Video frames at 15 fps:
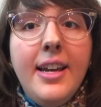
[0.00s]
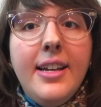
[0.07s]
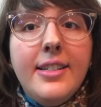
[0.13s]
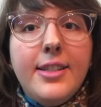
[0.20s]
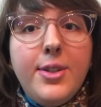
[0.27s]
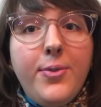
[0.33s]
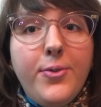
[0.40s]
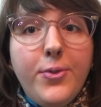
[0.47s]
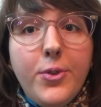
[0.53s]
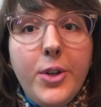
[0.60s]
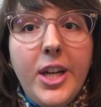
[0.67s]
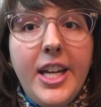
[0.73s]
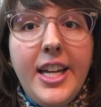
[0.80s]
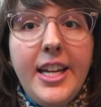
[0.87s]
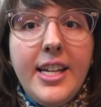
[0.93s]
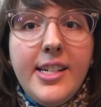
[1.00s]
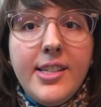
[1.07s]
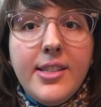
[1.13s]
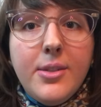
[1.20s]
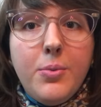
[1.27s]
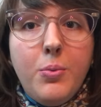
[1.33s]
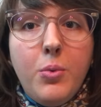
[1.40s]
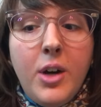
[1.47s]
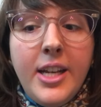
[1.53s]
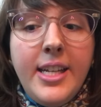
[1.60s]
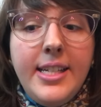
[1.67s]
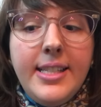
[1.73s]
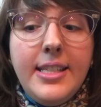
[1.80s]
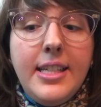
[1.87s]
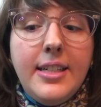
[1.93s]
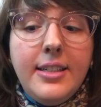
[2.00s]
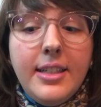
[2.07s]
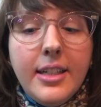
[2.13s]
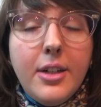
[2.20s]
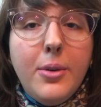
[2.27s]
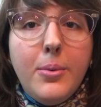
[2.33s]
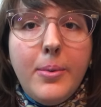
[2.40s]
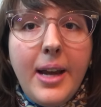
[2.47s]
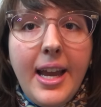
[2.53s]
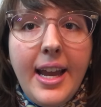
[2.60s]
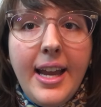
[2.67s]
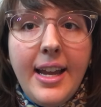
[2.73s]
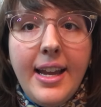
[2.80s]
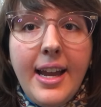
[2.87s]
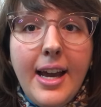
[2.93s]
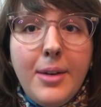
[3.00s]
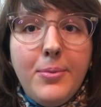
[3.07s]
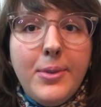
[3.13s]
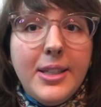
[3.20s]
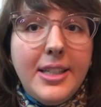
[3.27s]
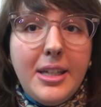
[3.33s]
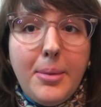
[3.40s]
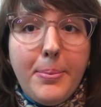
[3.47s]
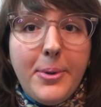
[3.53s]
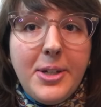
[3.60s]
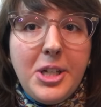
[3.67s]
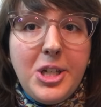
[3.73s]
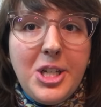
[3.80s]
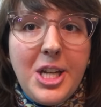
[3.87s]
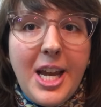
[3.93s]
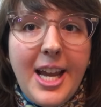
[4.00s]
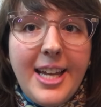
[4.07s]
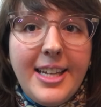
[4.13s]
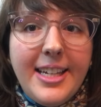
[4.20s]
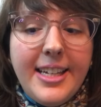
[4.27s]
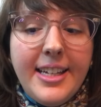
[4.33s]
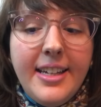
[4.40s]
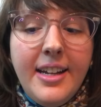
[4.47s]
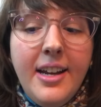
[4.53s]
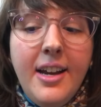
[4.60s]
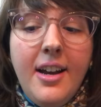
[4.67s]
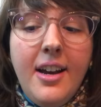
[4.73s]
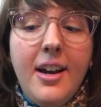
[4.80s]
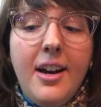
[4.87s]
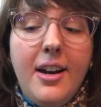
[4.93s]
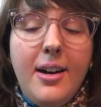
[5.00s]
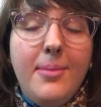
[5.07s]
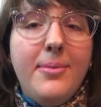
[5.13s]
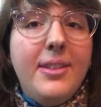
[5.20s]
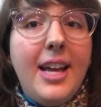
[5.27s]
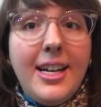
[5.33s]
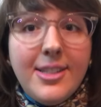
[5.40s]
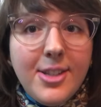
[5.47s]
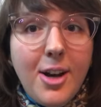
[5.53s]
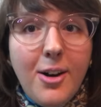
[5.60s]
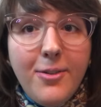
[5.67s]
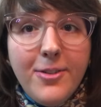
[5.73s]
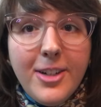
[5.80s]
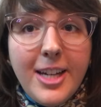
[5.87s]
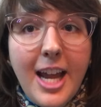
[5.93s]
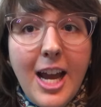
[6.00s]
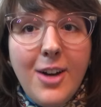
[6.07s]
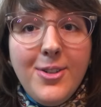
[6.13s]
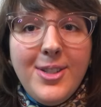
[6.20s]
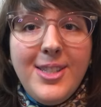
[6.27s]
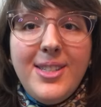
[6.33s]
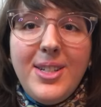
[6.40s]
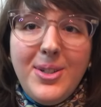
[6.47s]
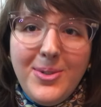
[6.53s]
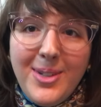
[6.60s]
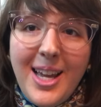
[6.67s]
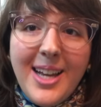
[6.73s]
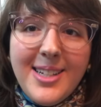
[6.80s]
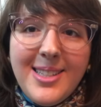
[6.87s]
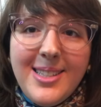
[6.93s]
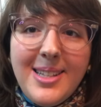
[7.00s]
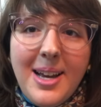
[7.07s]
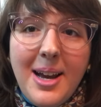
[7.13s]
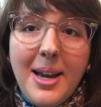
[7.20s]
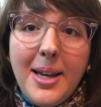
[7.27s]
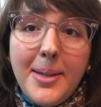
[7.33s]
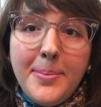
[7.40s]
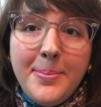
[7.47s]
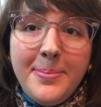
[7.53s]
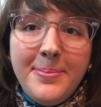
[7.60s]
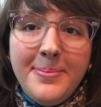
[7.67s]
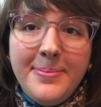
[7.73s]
It's free and it's one easy click away. I'd really appreciate it. That's all for now. See you next time.